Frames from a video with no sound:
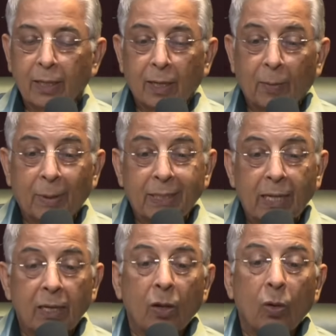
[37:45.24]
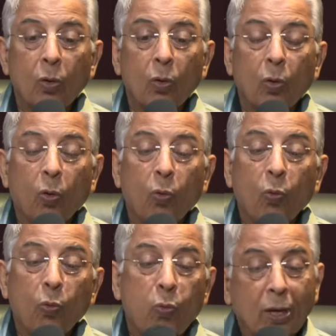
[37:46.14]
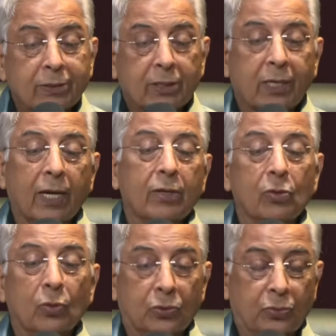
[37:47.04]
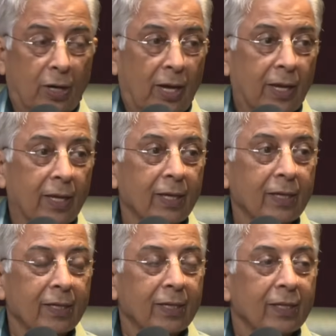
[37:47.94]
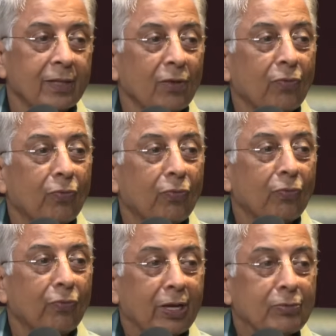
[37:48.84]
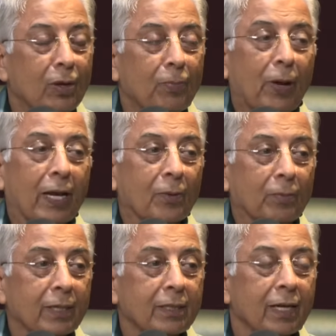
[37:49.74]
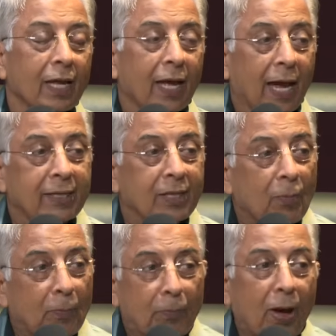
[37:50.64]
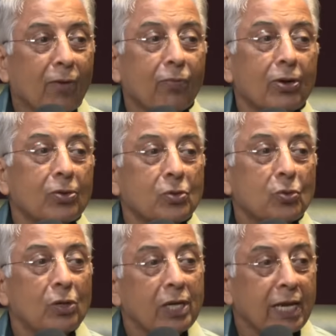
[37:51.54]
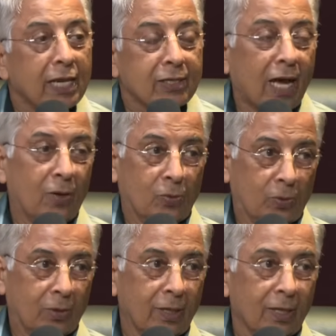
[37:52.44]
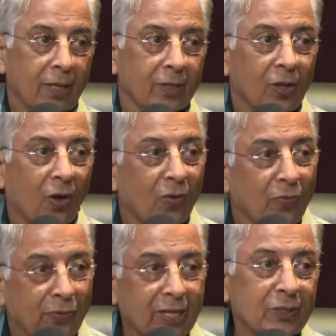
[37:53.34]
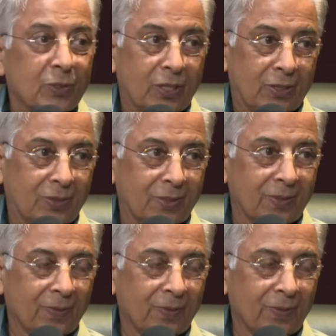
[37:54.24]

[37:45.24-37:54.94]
But then, what can you try? The federal parliament had the power to lay down the offences